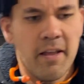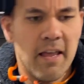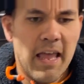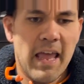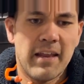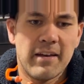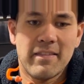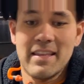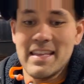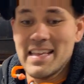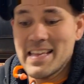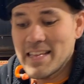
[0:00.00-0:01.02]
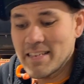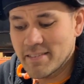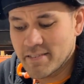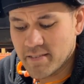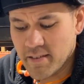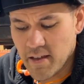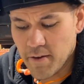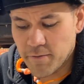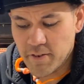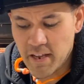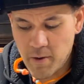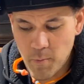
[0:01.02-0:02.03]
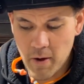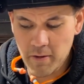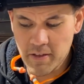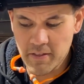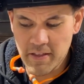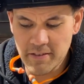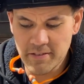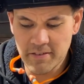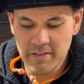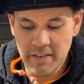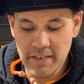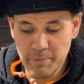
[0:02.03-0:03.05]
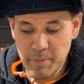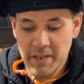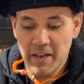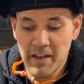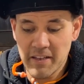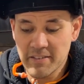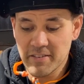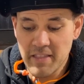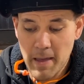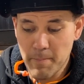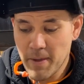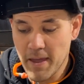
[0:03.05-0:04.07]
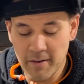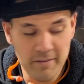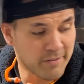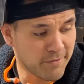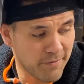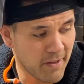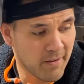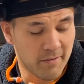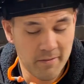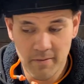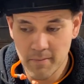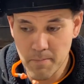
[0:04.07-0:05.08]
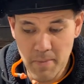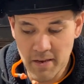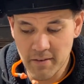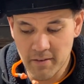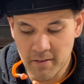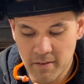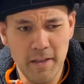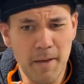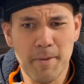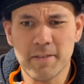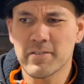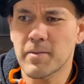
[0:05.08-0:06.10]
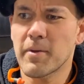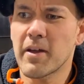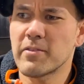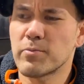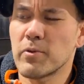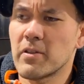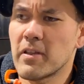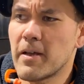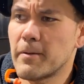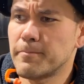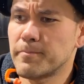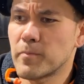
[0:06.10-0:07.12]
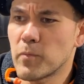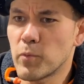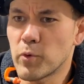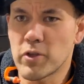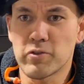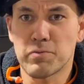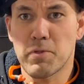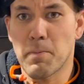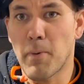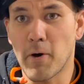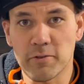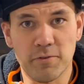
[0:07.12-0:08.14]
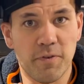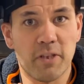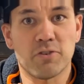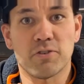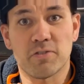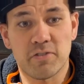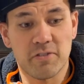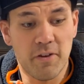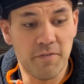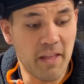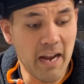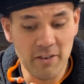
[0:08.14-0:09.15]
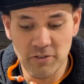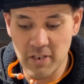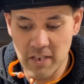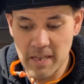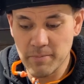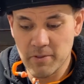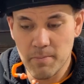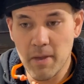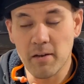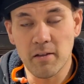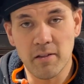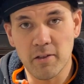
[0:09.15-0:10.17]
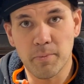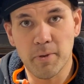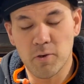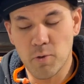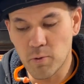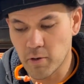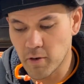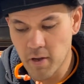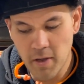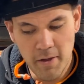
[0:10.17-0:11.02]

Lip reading: and the ease of TIG welding this is because that panel is fit mint. I mean, some guys will use the pulse features and stuff. That actually keeps the metal a little bit cooler.